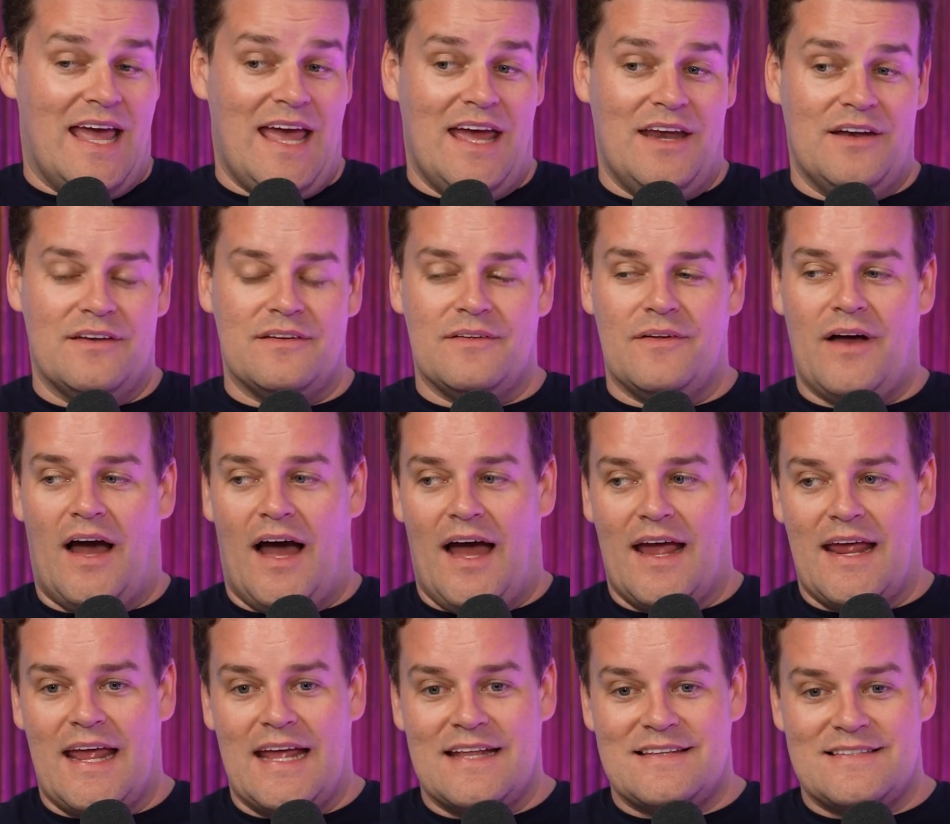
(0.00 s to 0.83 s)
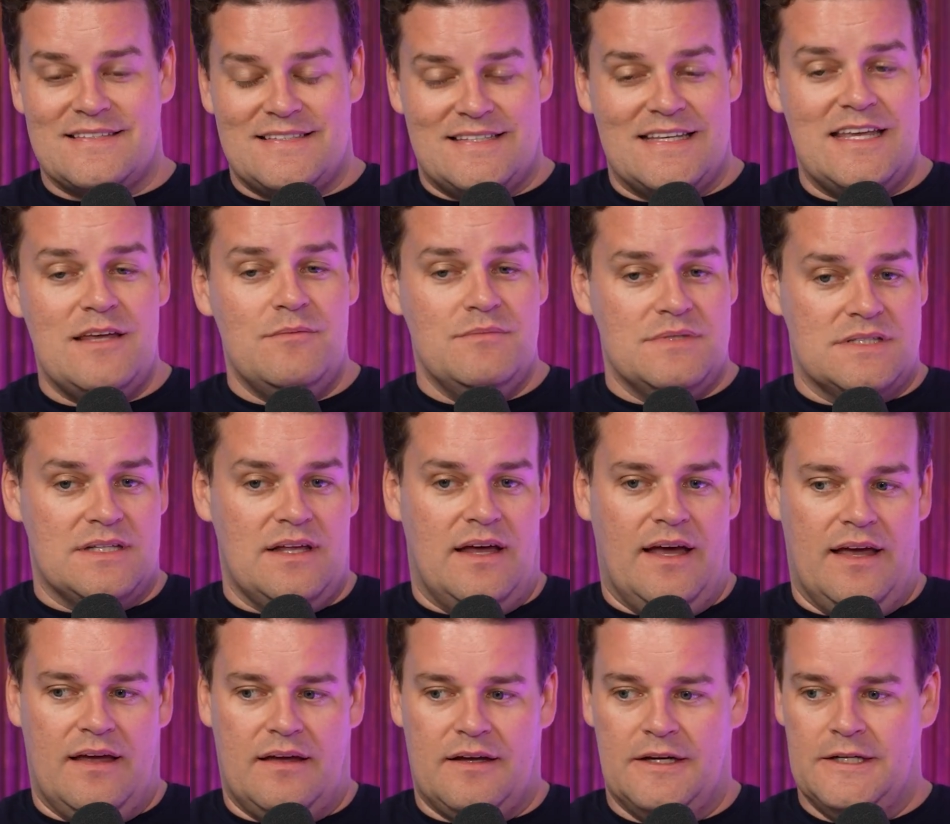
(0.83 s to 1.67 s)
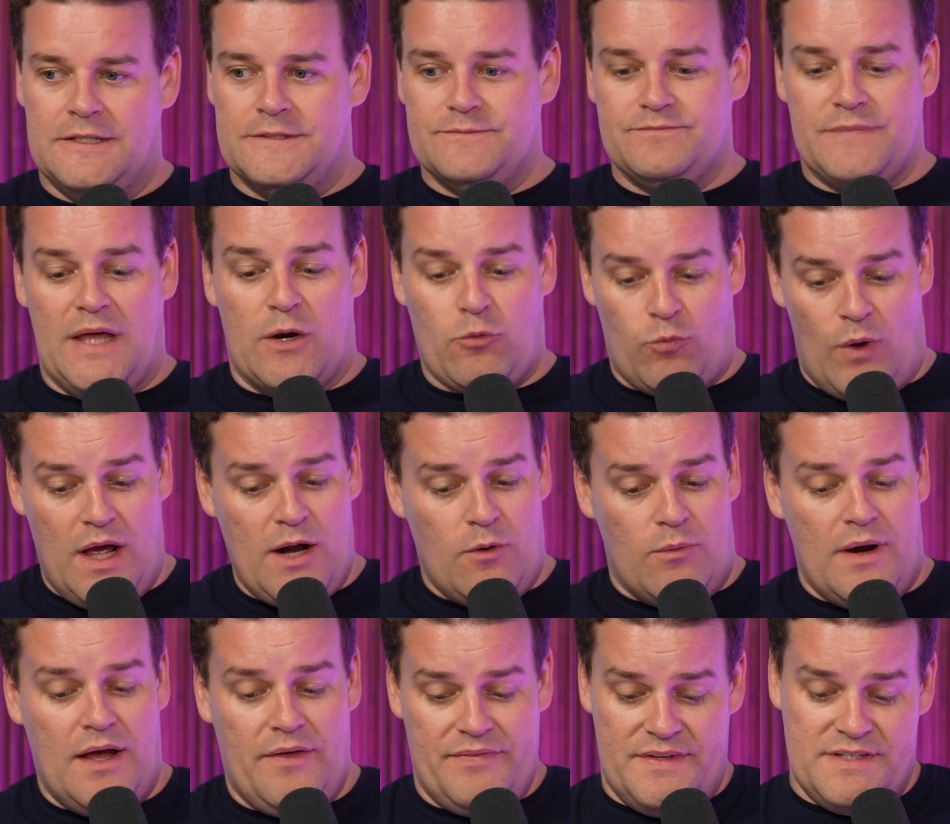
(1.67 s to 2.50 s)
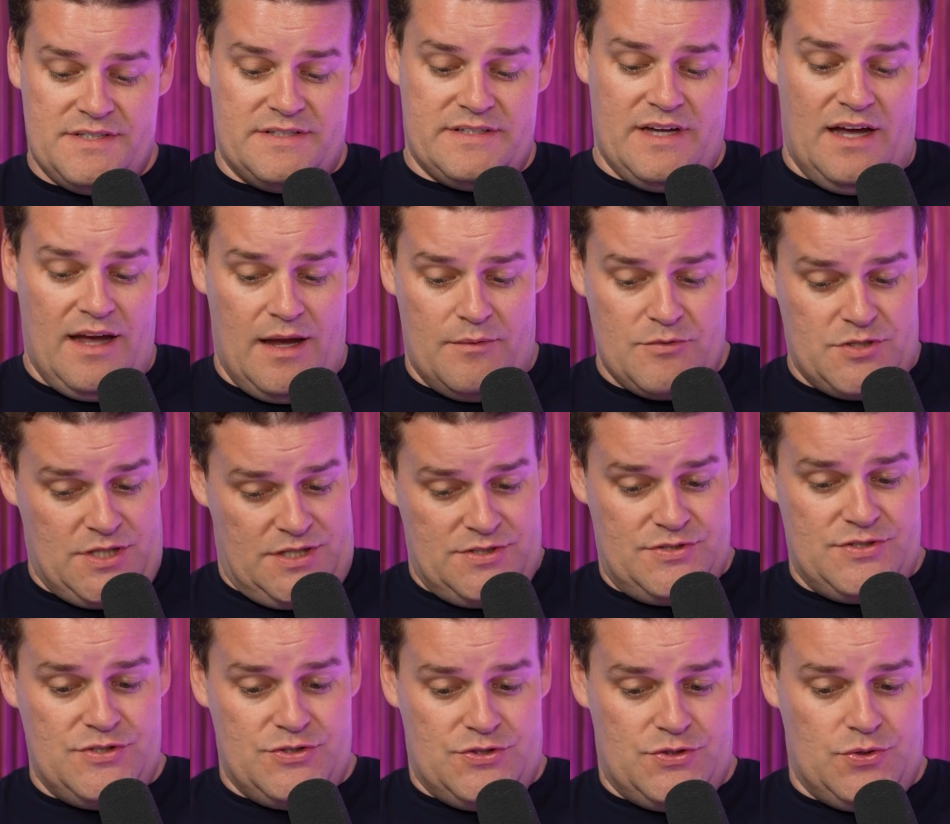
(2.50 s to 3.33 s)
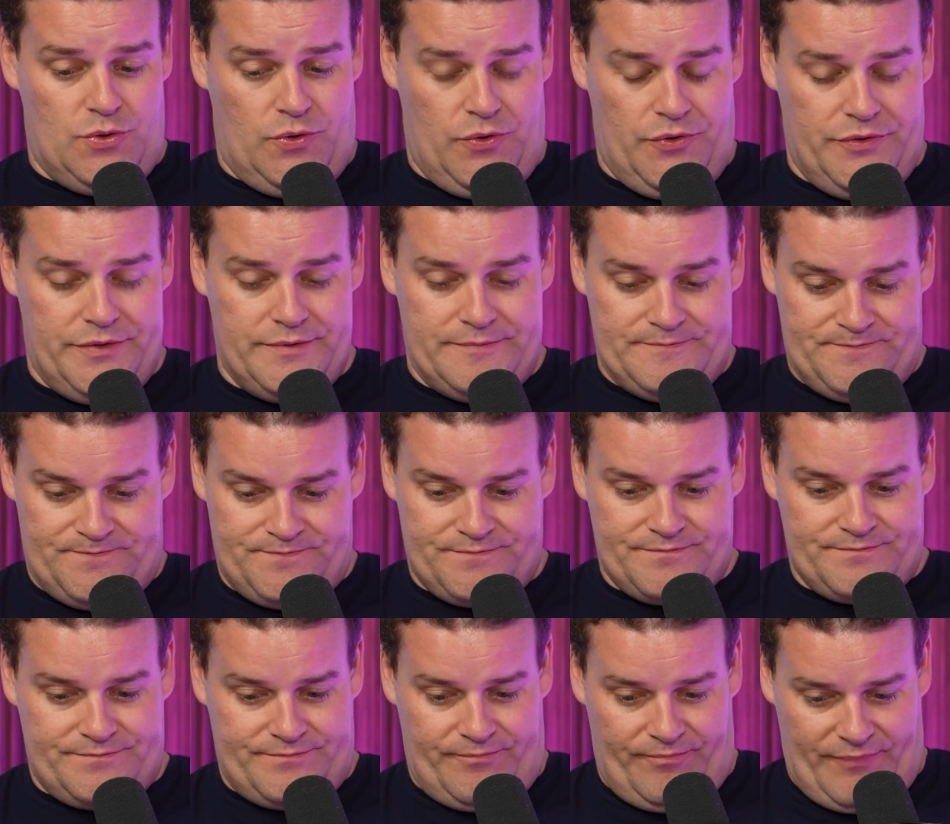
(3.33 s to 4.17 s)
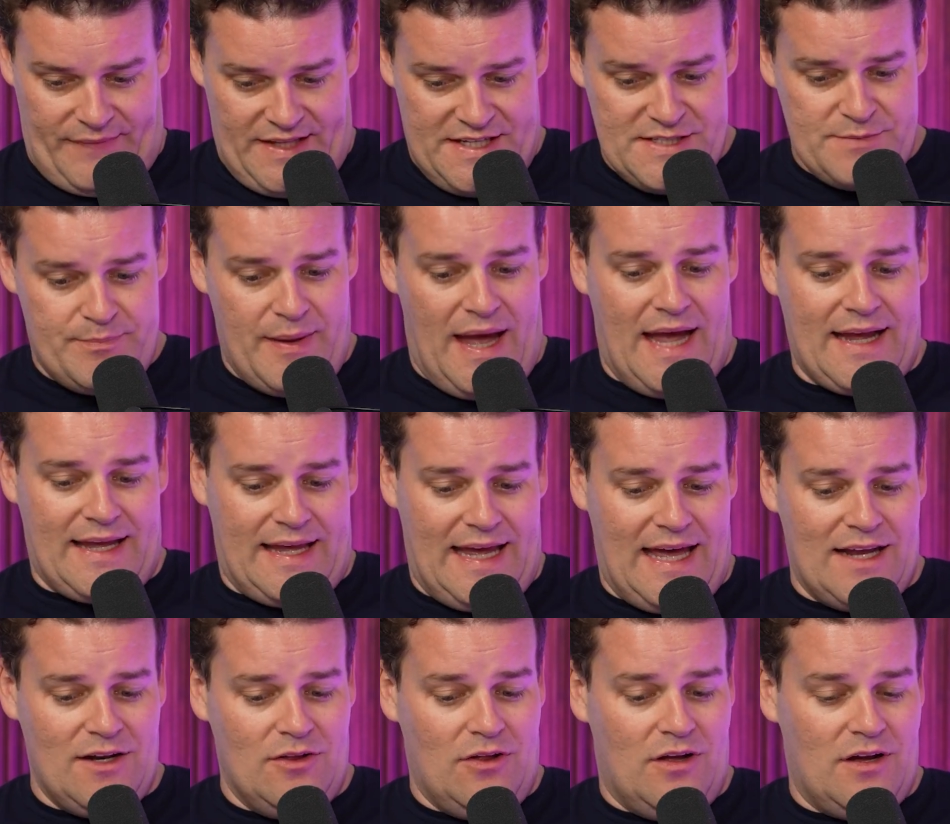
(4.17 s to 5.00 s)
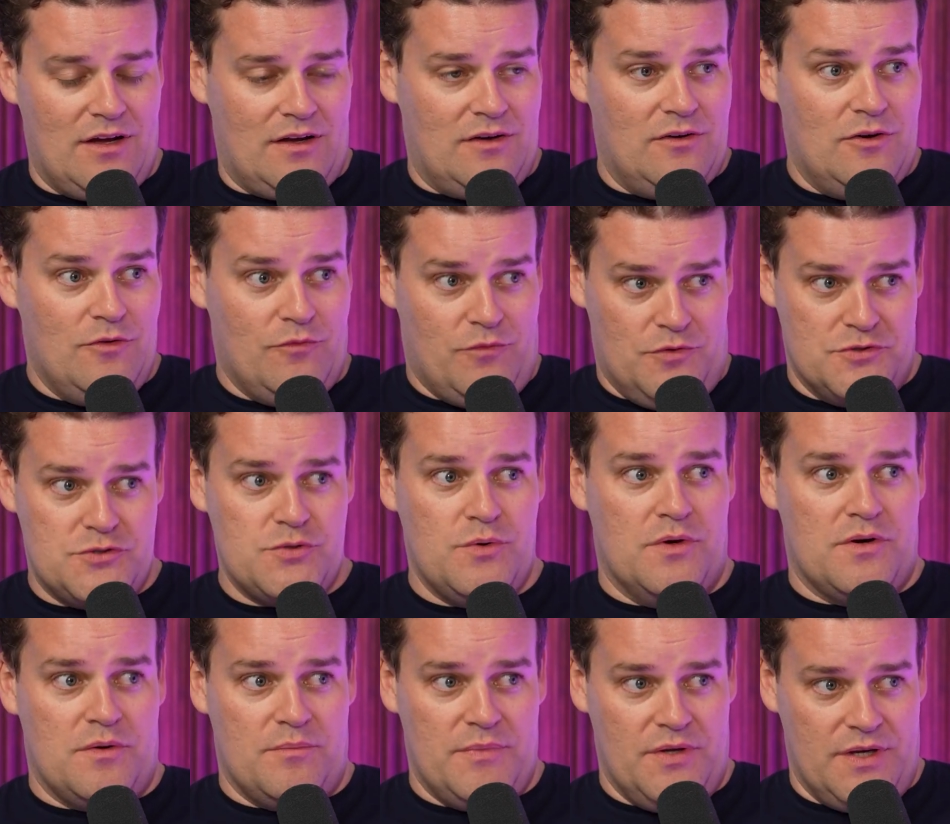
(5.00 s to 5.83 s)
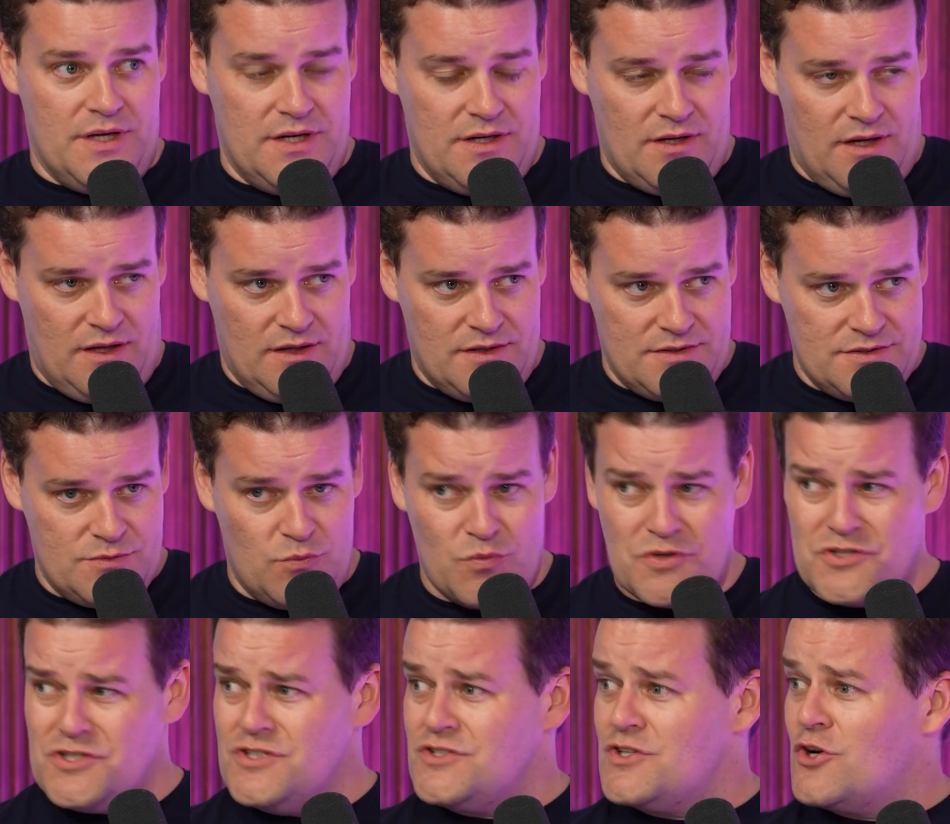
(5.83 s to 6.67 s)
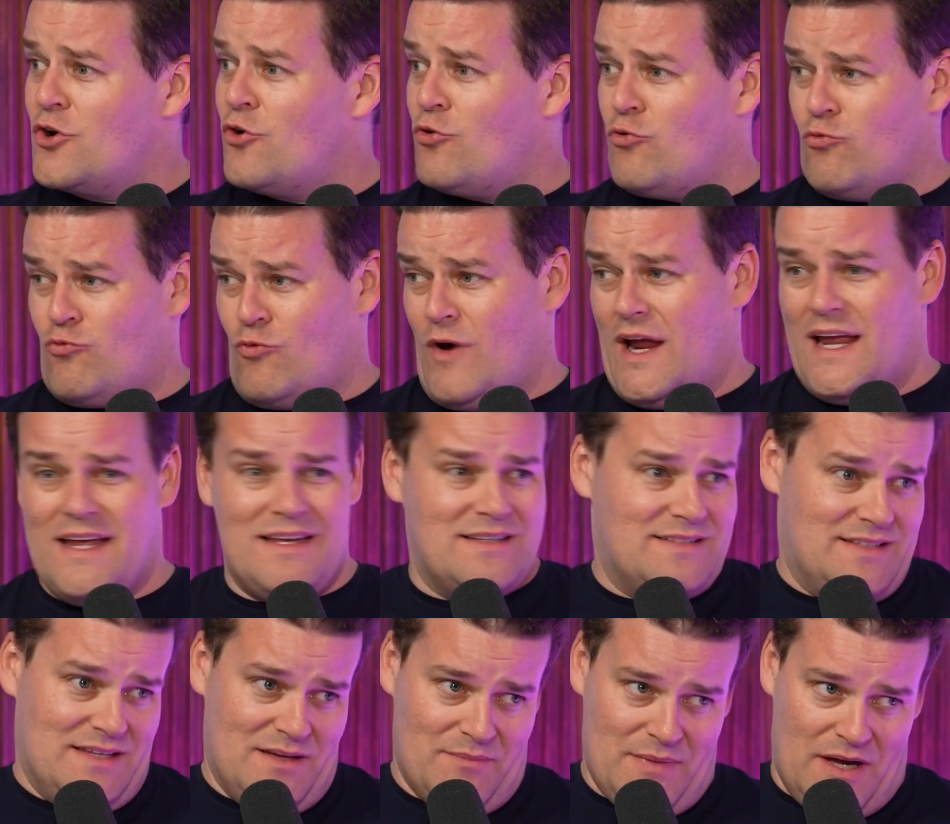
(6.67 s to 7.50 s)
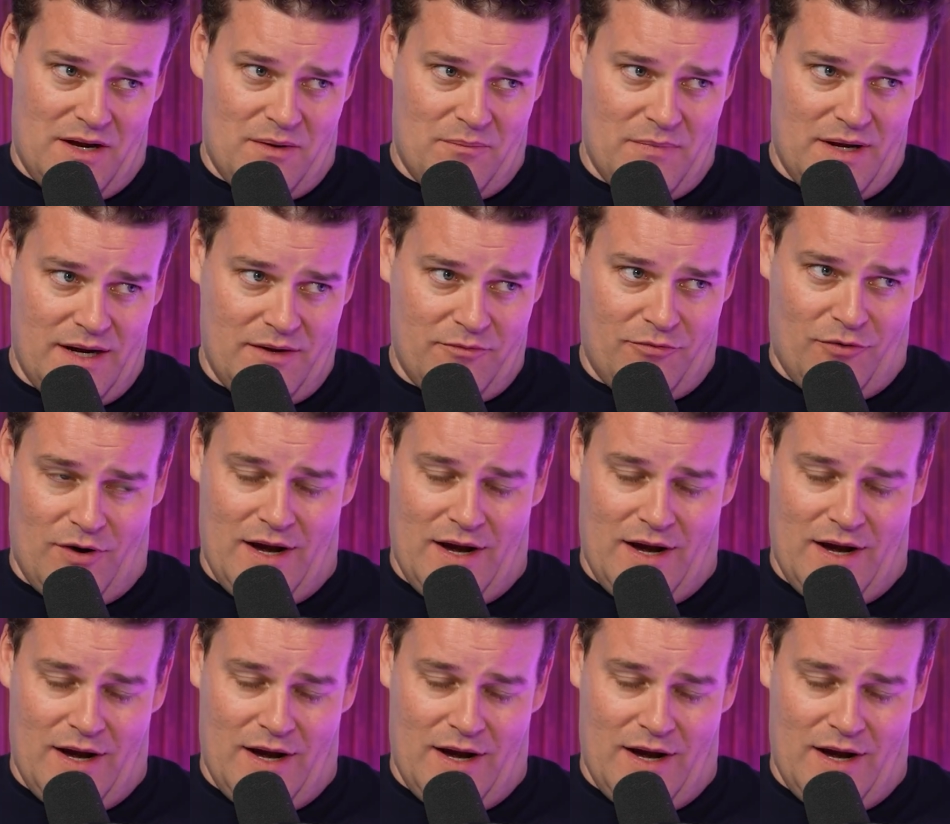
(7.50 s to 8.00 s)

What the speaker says: And it seems like, and right around this time, Justin sold his back catalog for $200 million, which is a crazy amount of money for